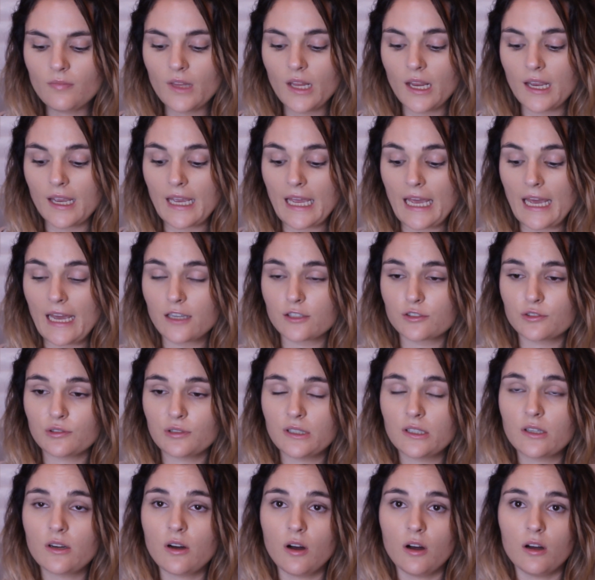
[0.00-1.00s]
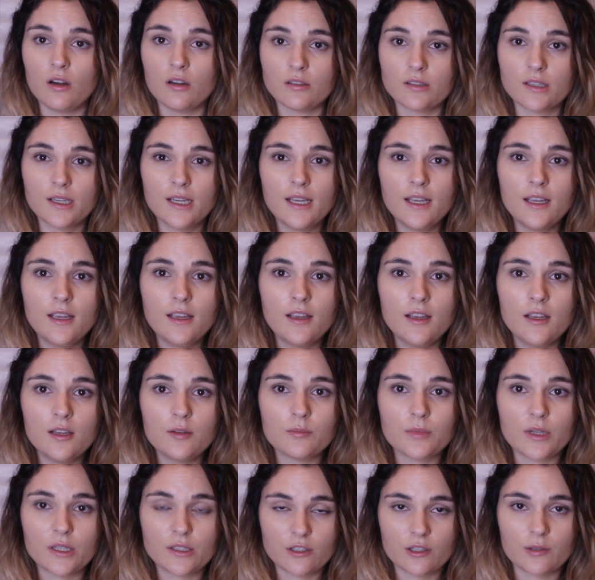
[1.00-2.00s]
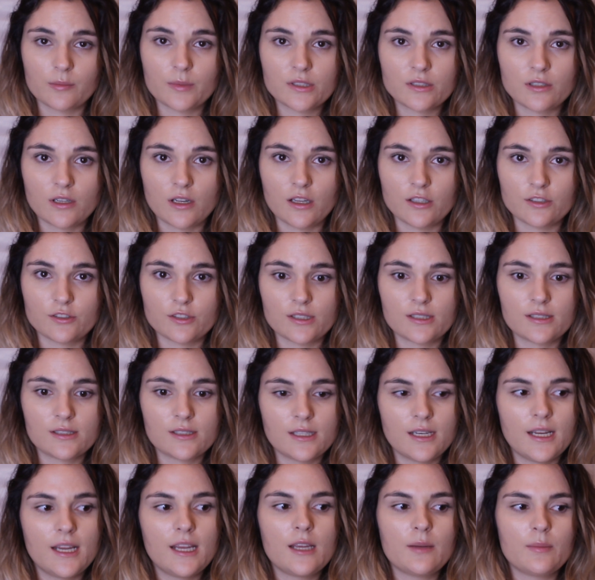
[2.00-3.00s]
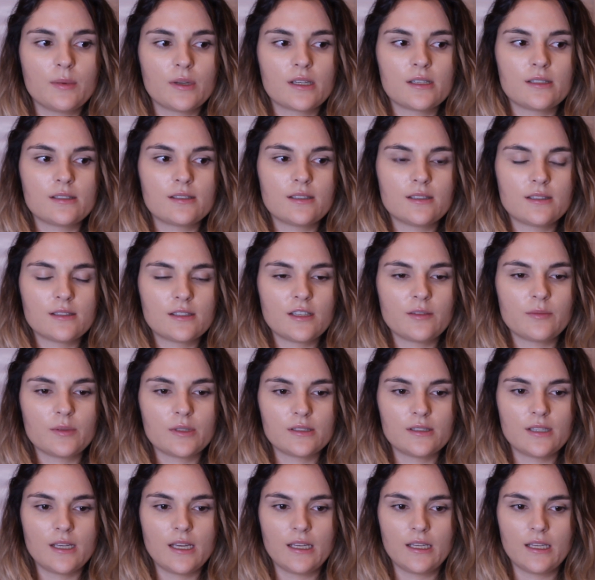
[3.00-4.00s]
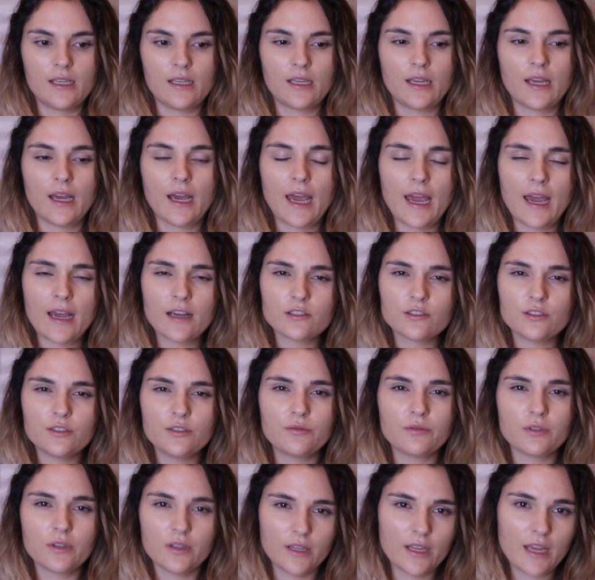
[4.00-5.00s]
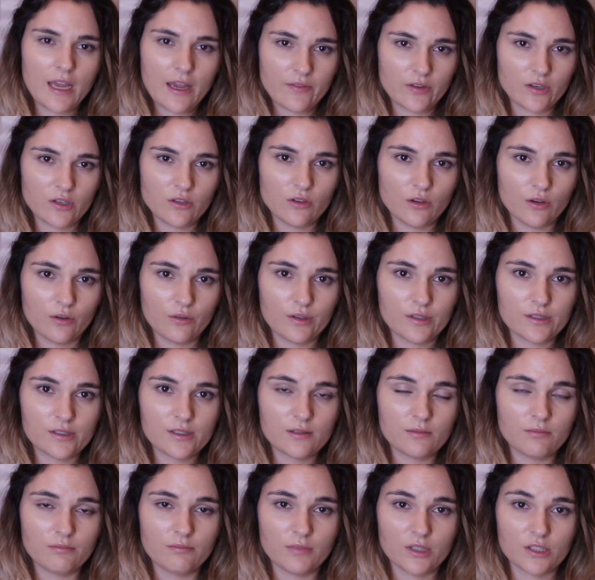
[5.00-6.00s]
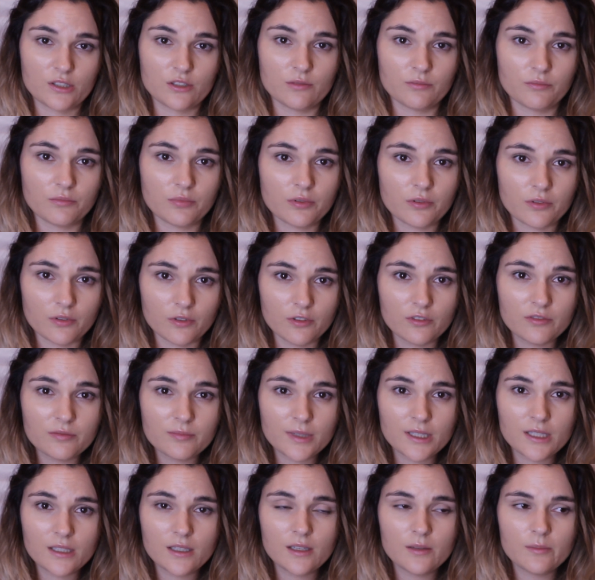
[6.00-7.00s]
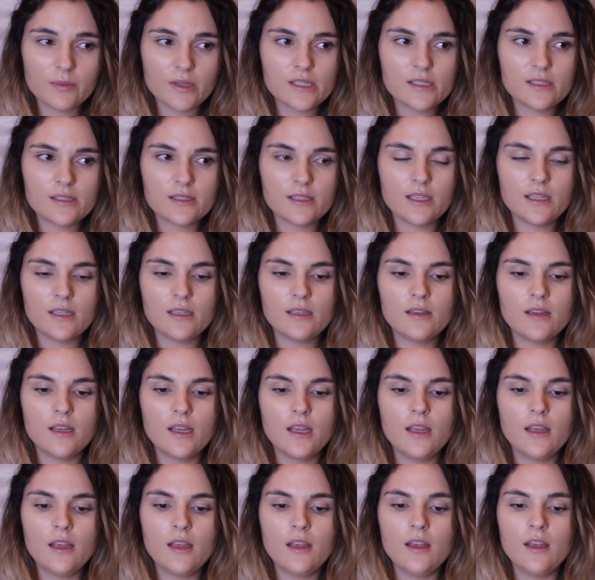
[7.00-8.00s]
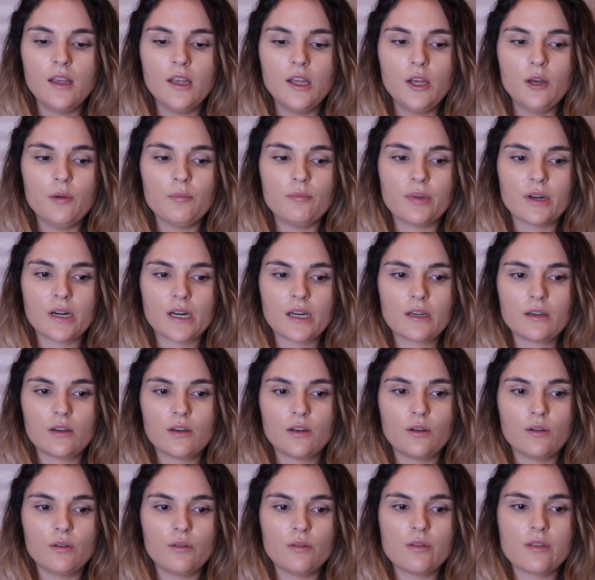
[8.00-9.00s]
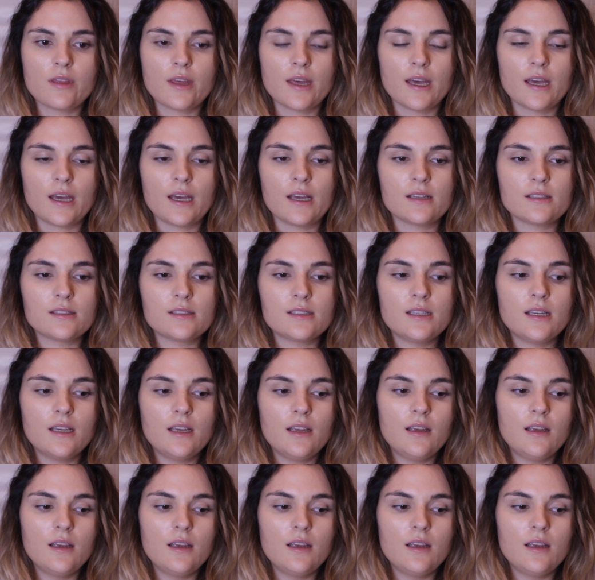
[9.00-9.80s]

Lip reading: I actually called my dermatologist today because since I've been taking it, I actually really haven't noticed much improvement in my skin, but I know that